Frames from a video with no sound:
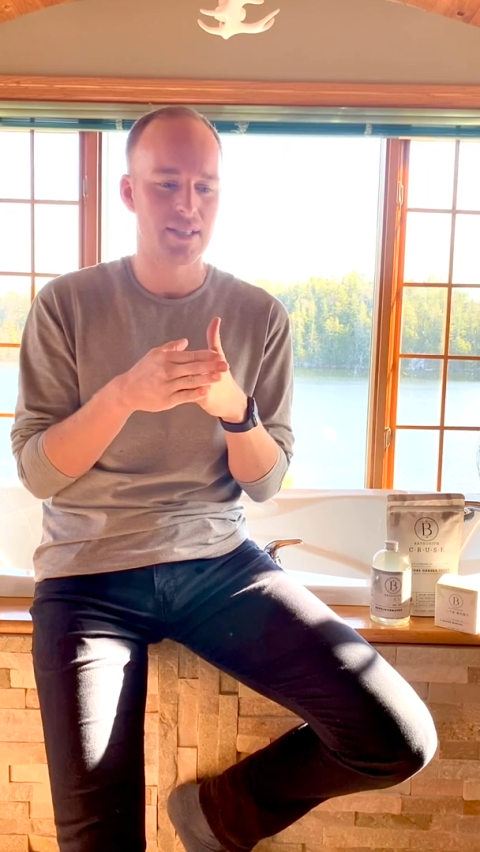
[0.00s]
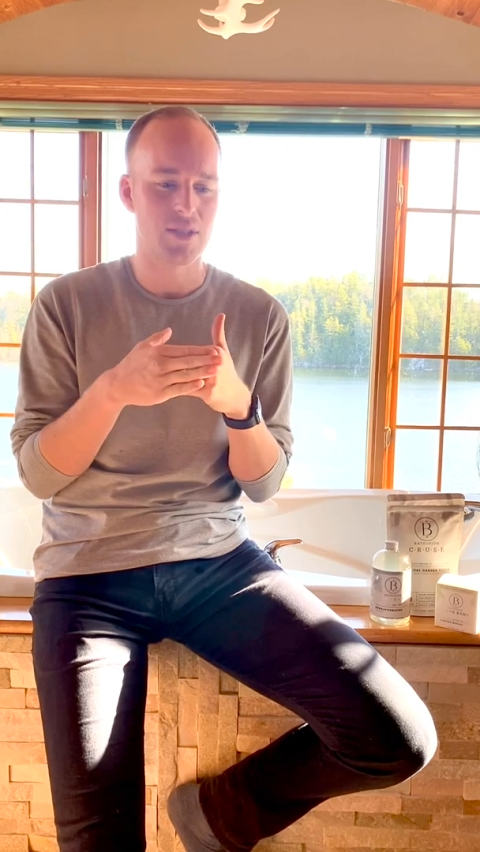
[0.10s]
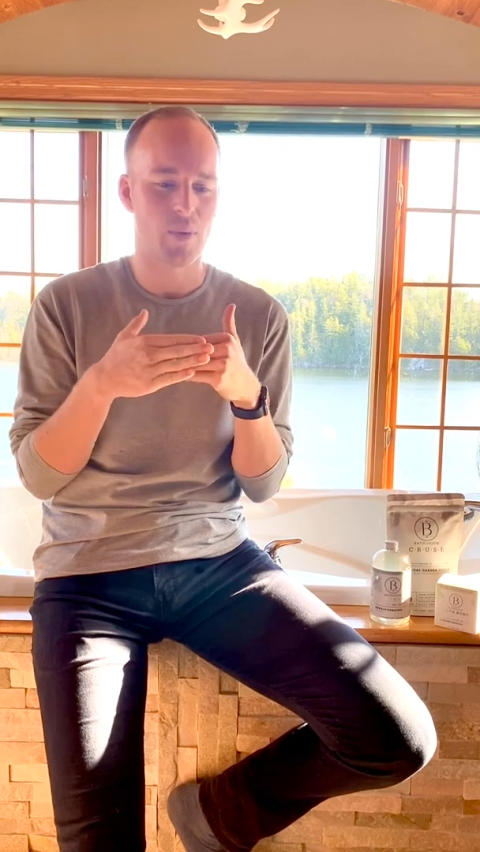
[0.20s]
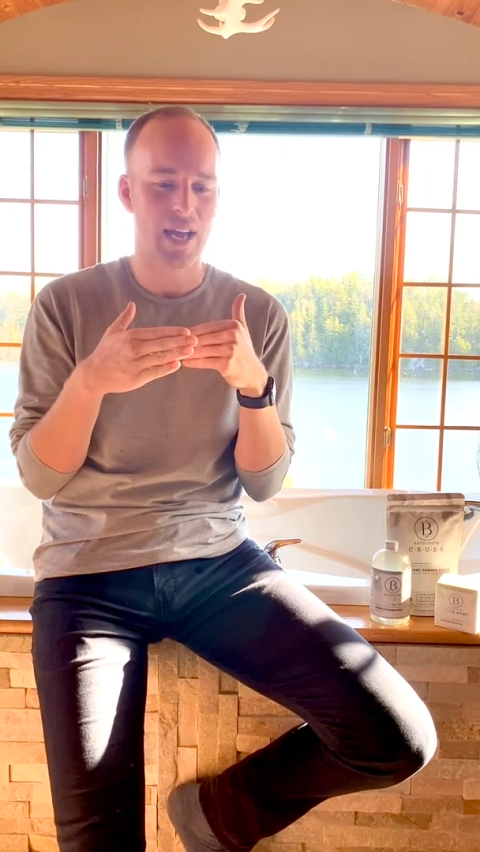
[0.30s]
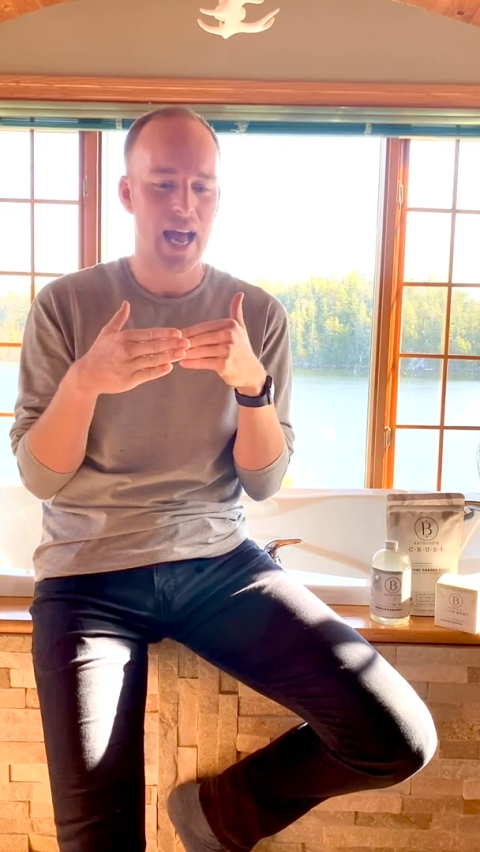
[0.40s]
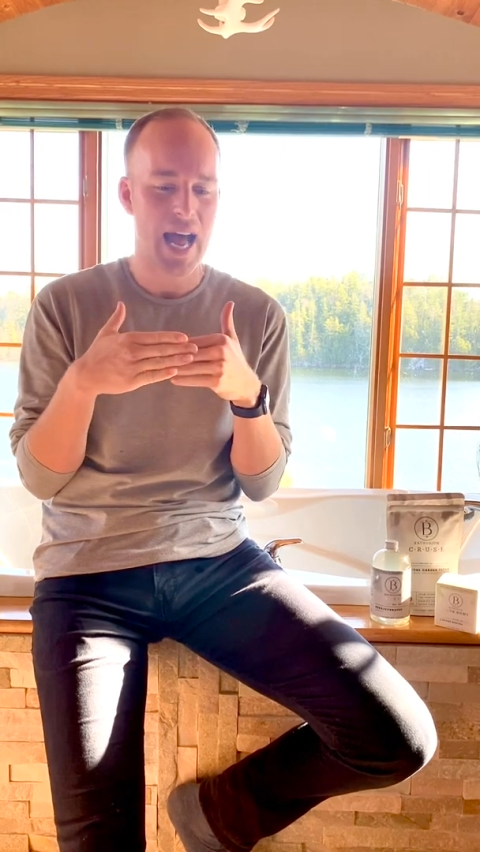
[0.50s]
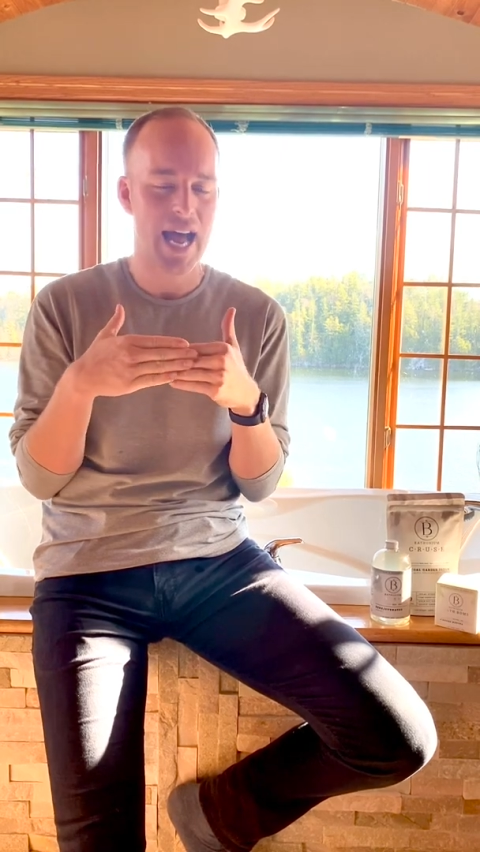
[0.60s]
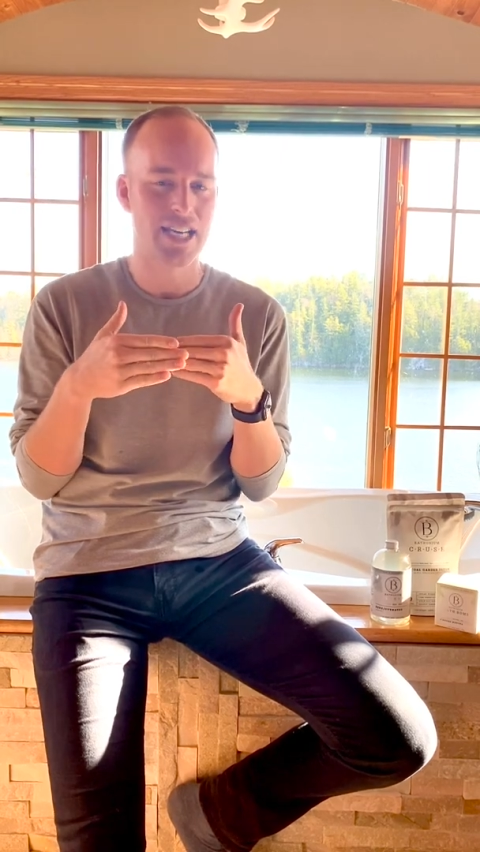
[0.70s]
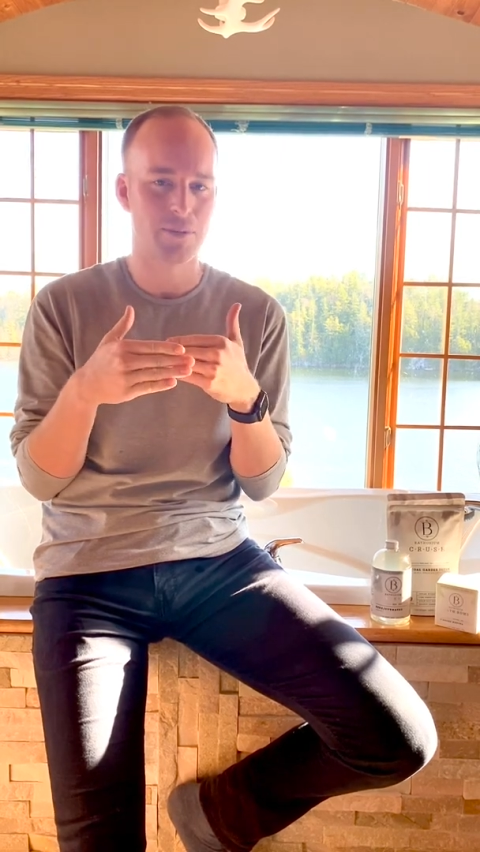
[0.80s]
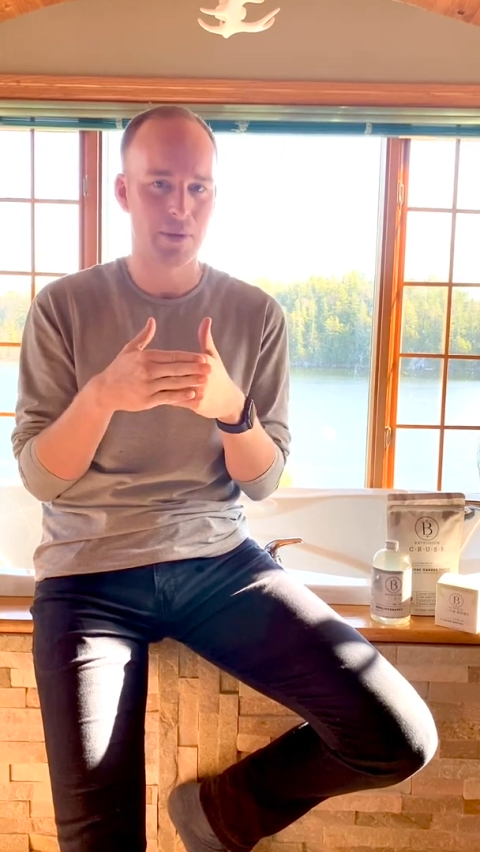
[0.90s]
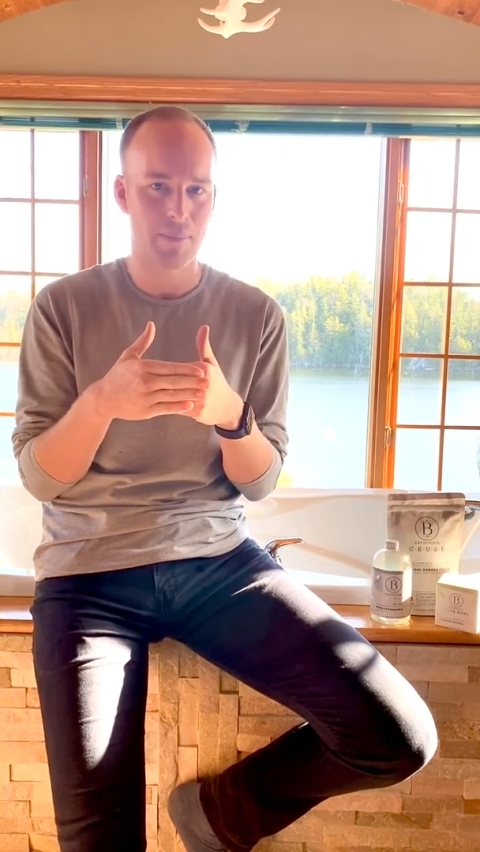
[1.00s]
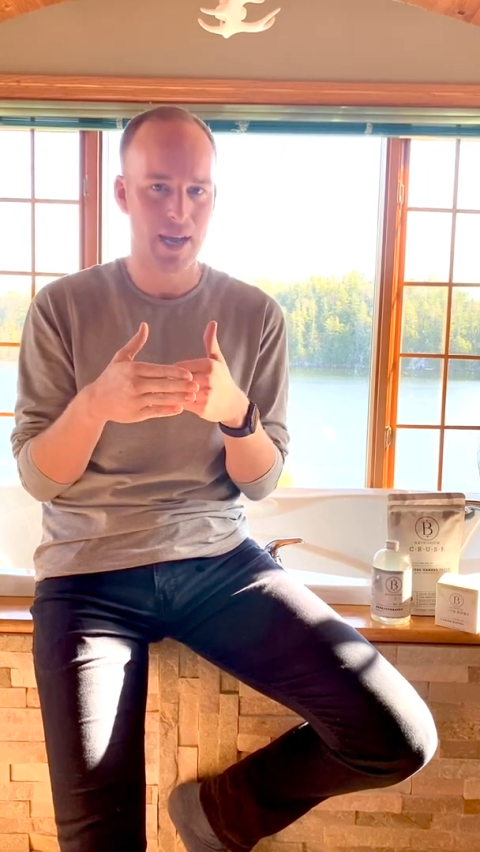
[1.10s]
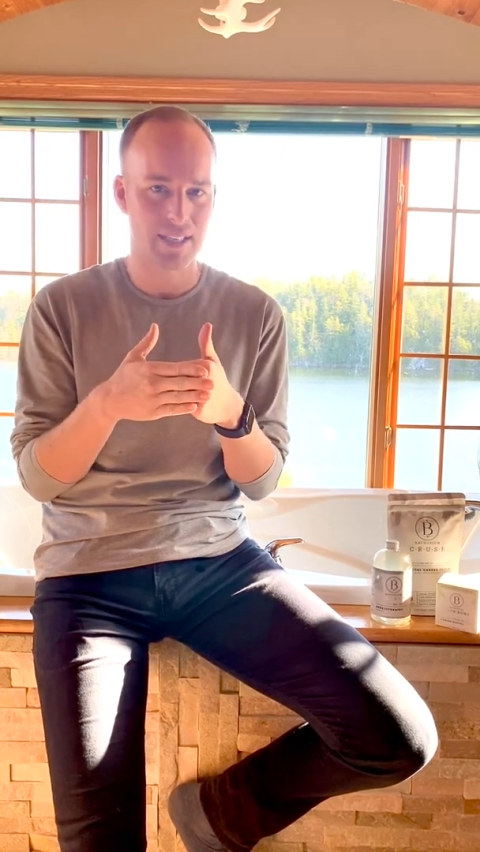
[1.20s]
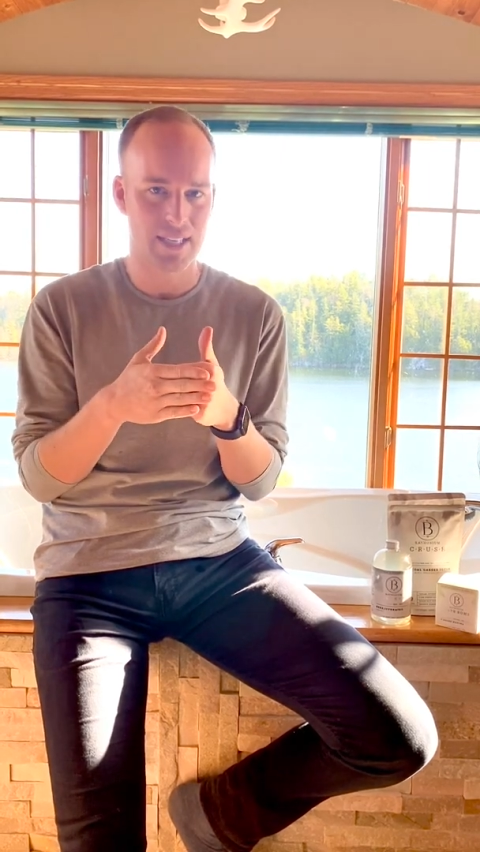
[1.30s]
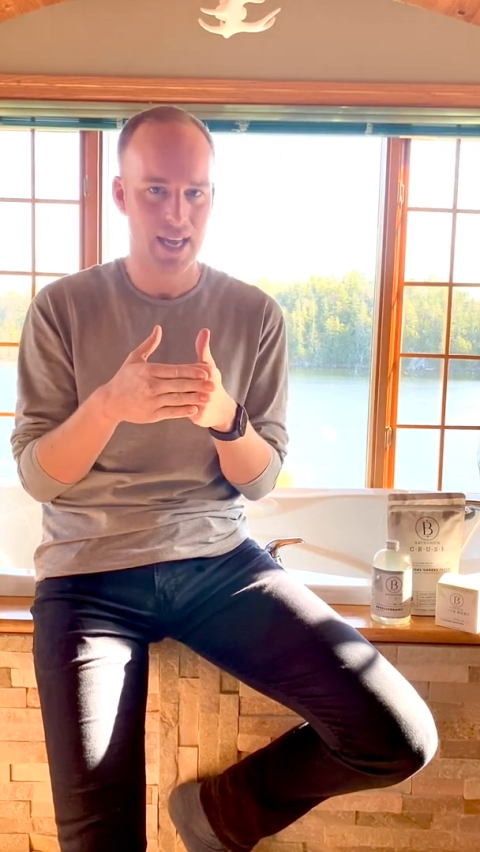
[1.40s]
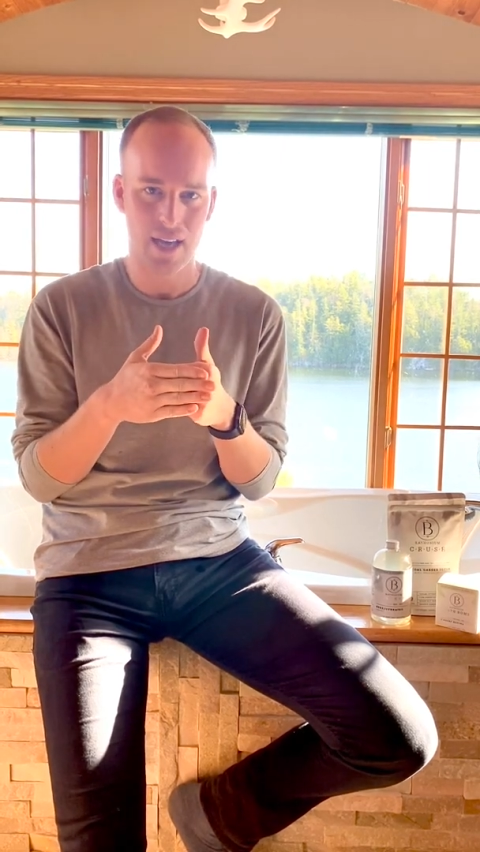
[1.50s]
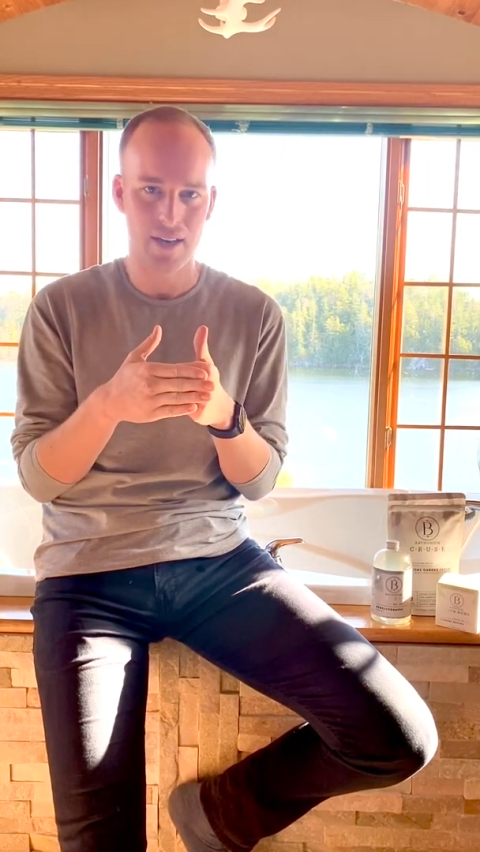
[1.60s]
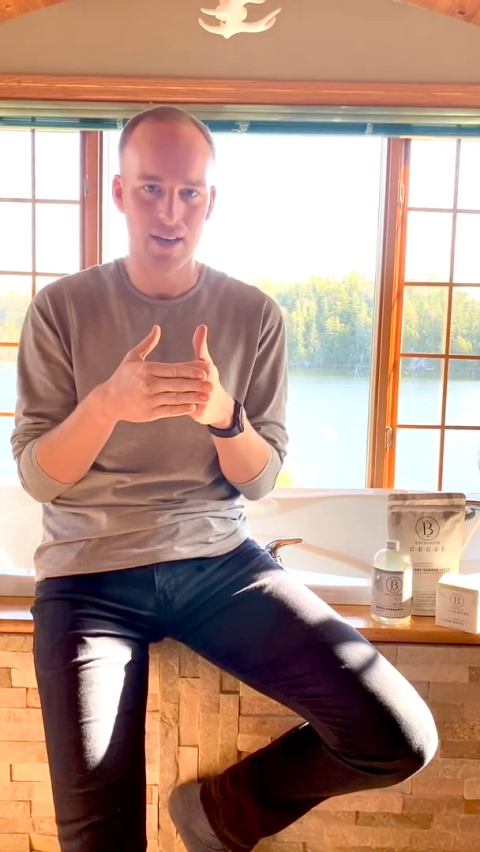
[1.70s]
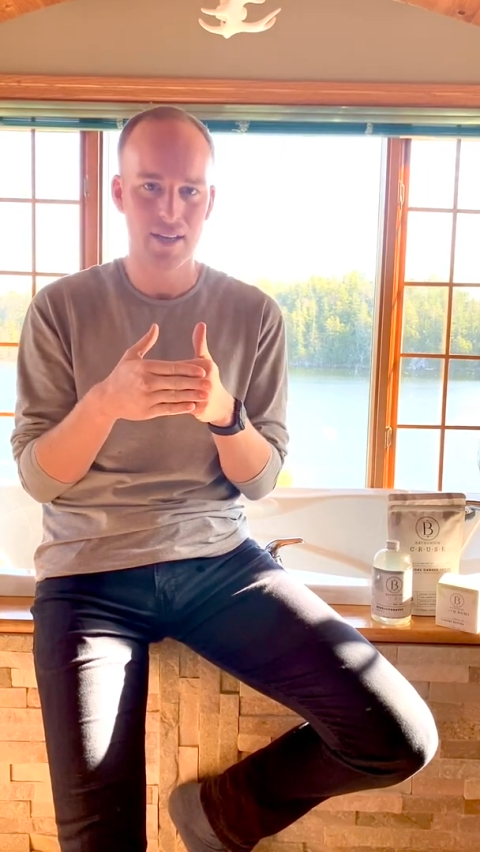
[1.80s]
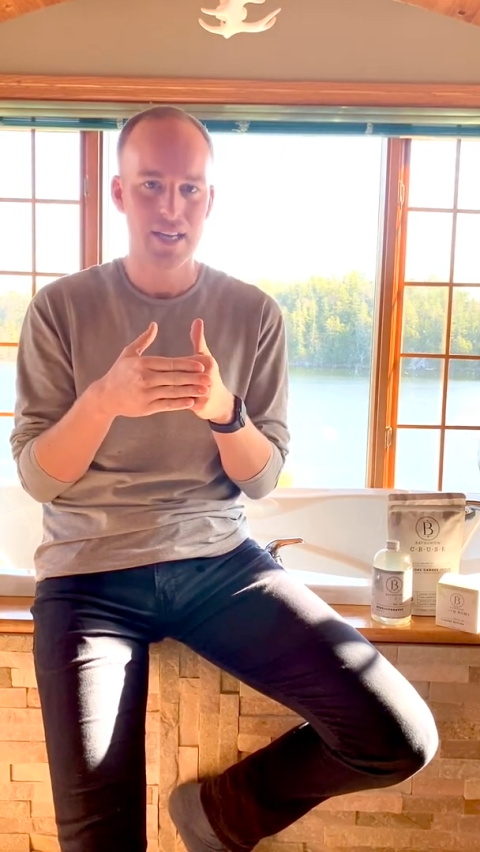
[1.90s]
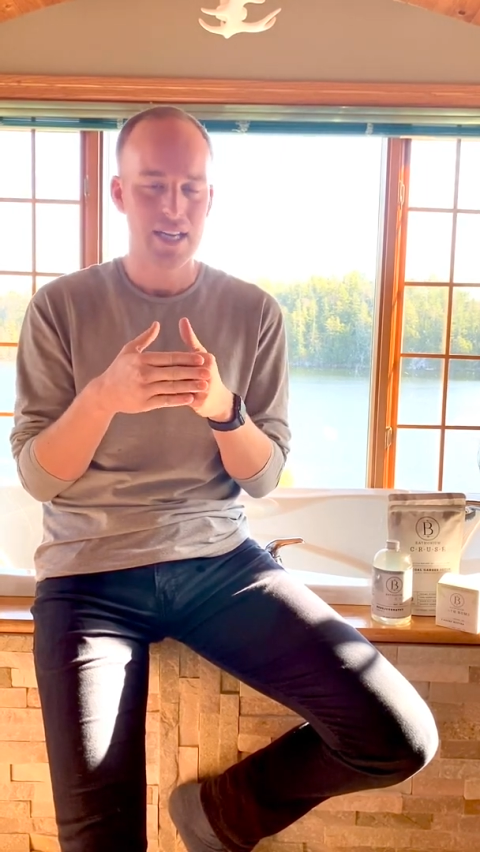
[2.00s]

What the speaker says: is what I had to bring back to Canada.